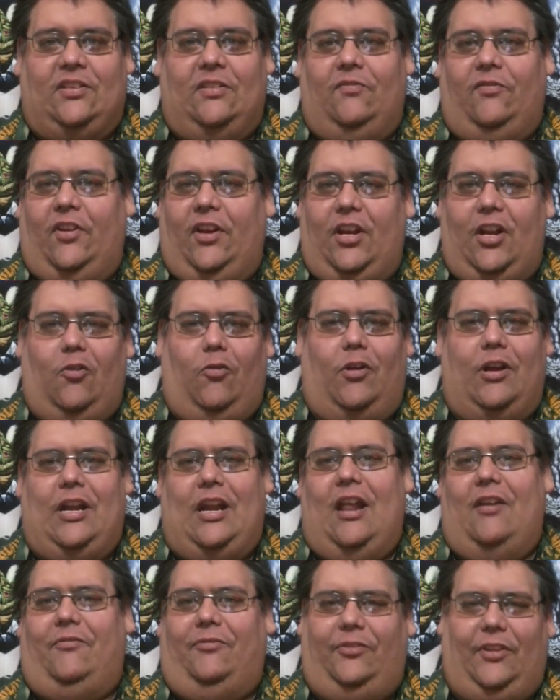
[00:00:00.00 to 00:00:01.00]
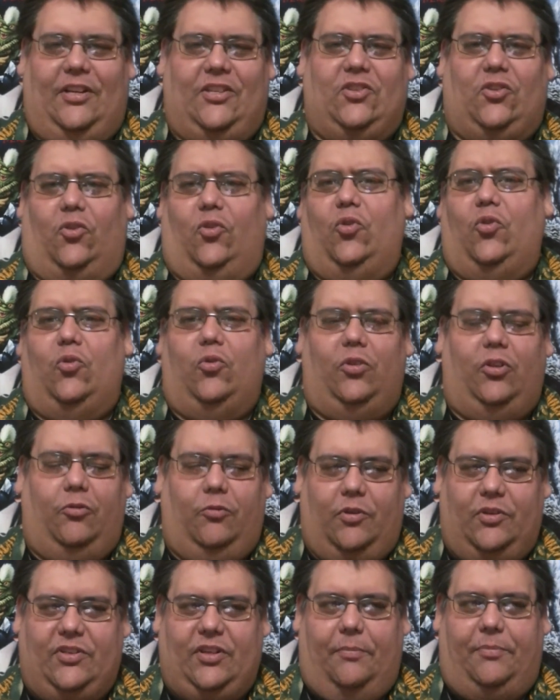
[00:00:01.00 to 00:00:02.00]
Video, or Netflix or Hulu
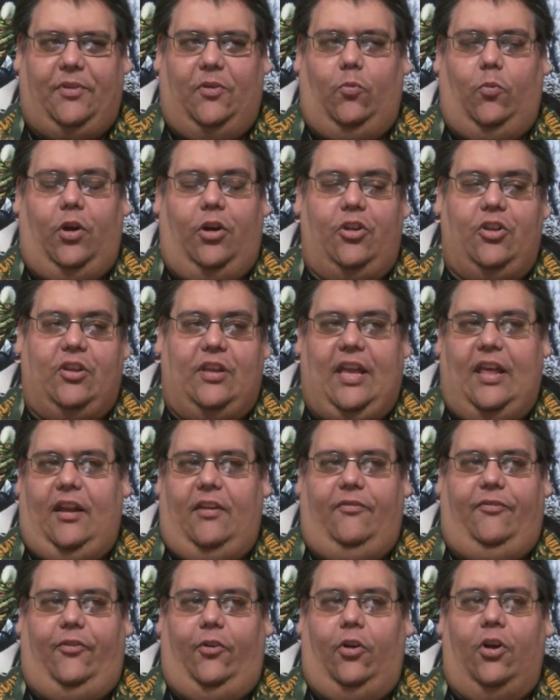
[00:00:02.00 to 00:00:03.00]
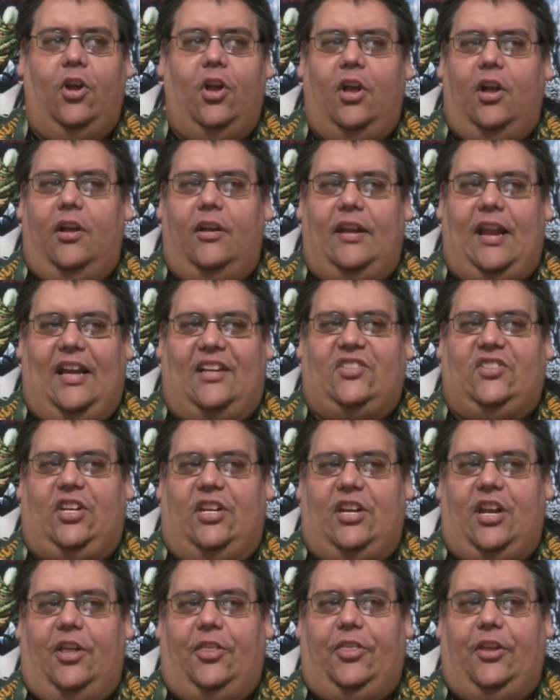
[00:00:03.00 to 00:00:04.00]
or something, where you get it for next
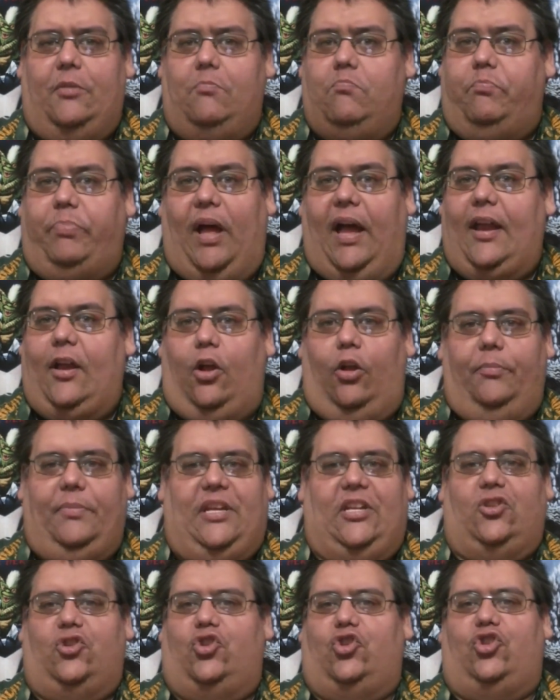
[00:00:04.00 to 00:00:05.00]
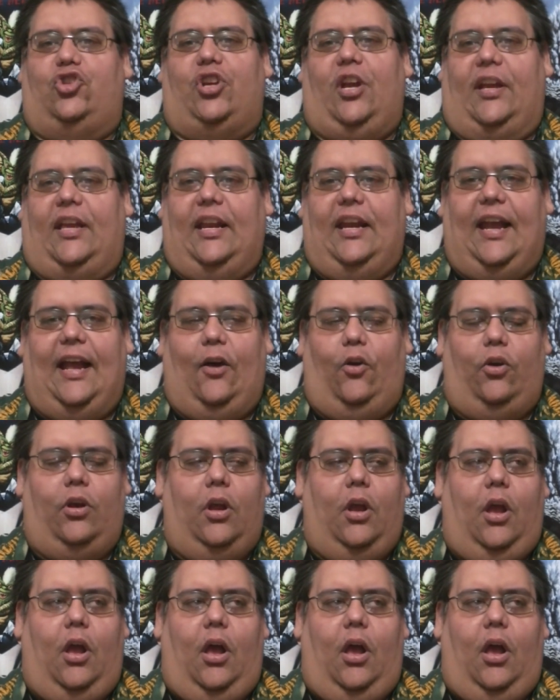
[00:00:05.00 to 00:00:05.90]
to nothing, by all means check it out.